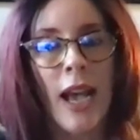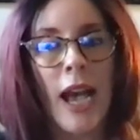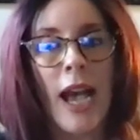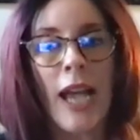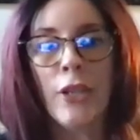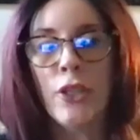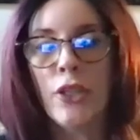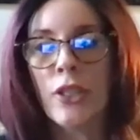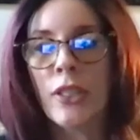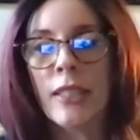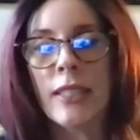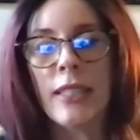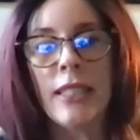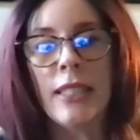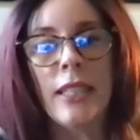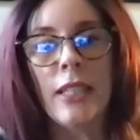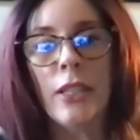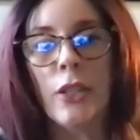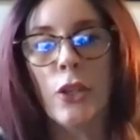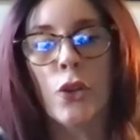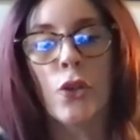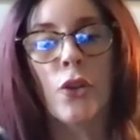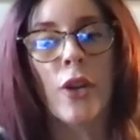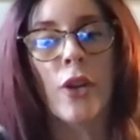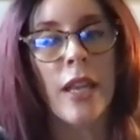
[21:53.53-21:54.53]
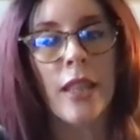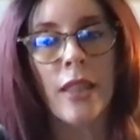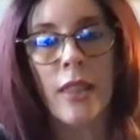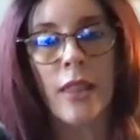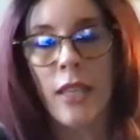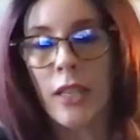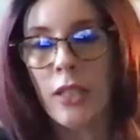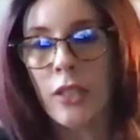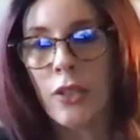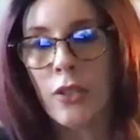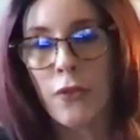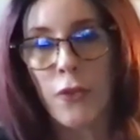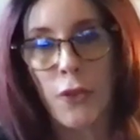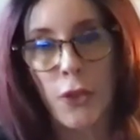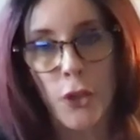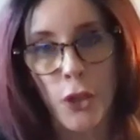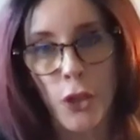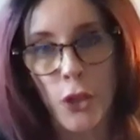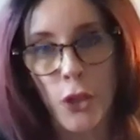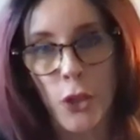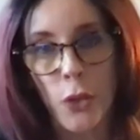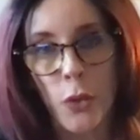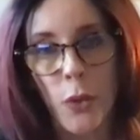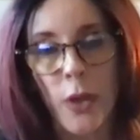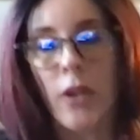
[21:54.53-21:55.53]
I just see great things for
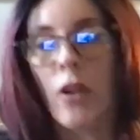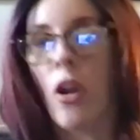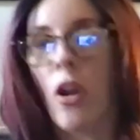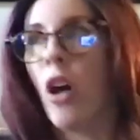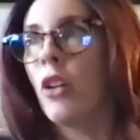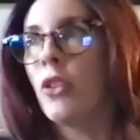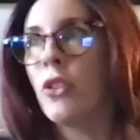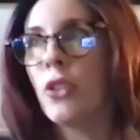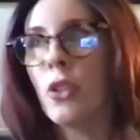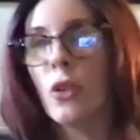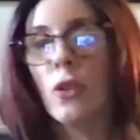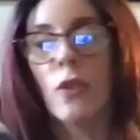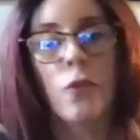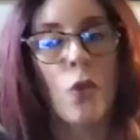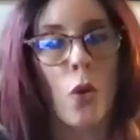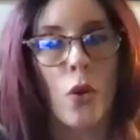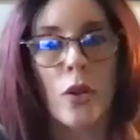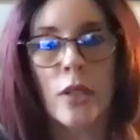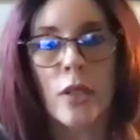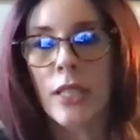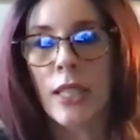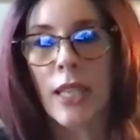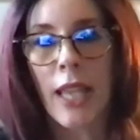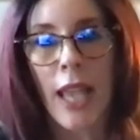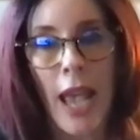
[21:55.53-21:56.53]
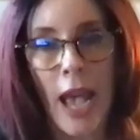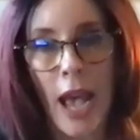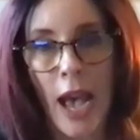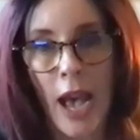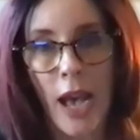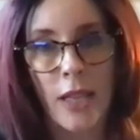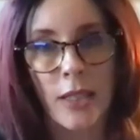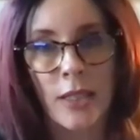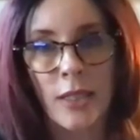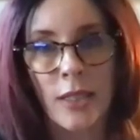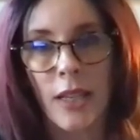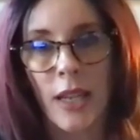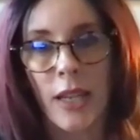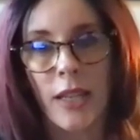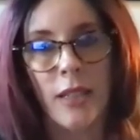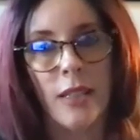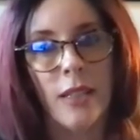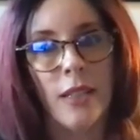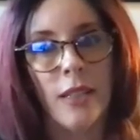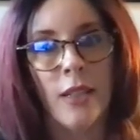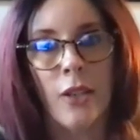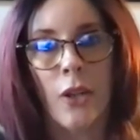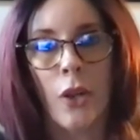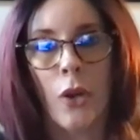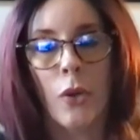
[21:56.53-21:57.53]
you and also, of course, the cast. I,
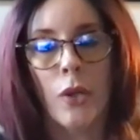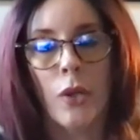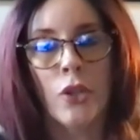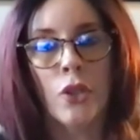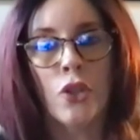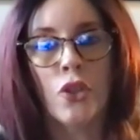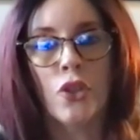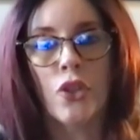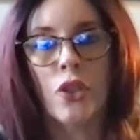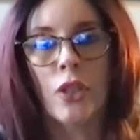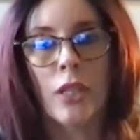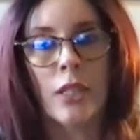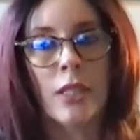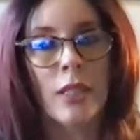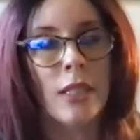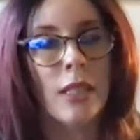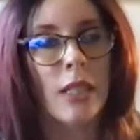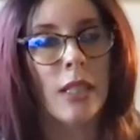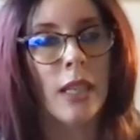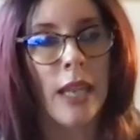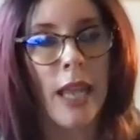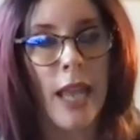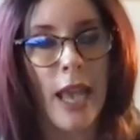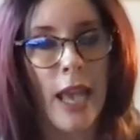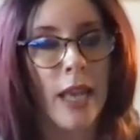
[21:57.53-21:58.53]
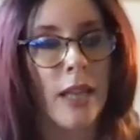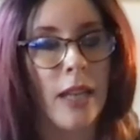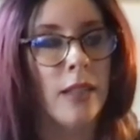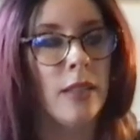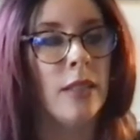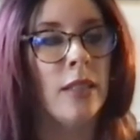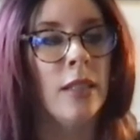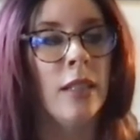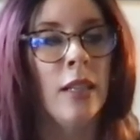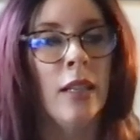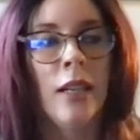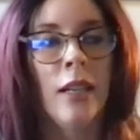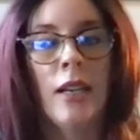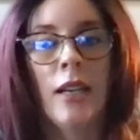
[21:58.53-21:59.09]
you know, it's just again,